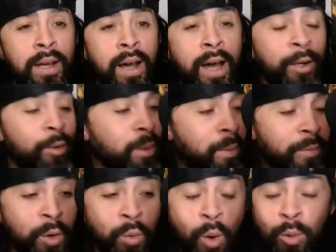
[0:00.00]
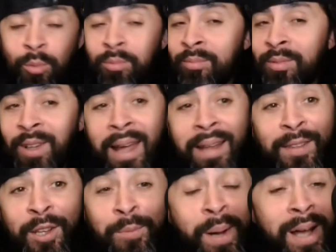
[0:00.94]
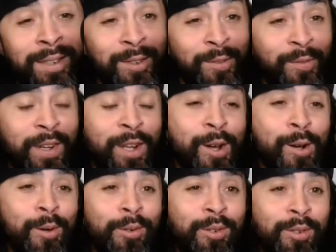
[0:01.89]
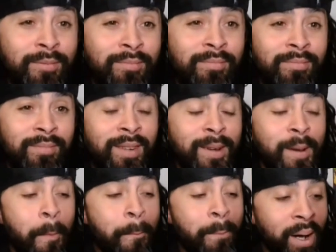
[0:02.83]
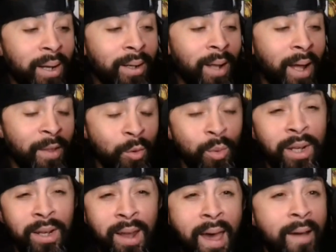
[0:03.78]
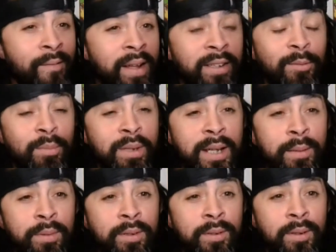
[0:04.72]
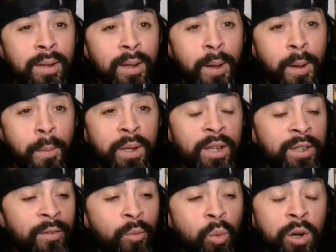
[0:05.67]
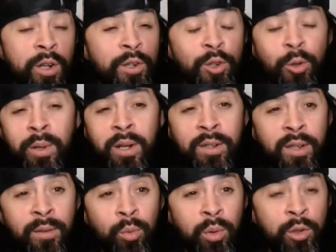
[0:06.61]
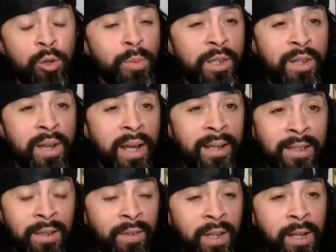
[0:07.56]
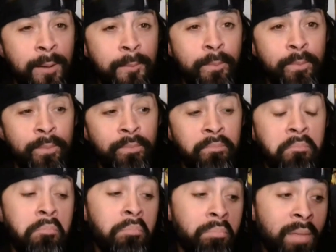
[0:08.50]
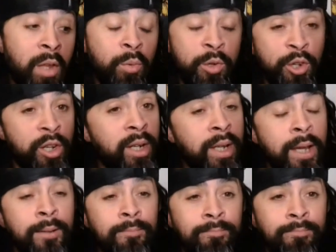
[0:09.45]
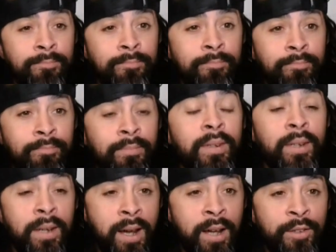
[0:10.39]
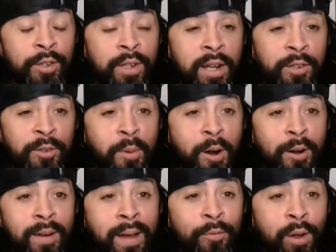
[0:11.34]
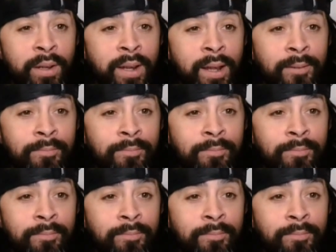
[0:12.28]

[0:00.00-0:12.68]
I know some of you won't like these positive videos, but I think we need to have that sometimes. Because if we're consuming ourselves with too much negativity, that's what you're going to get. I'll see you guys tomorrow. Have a great day.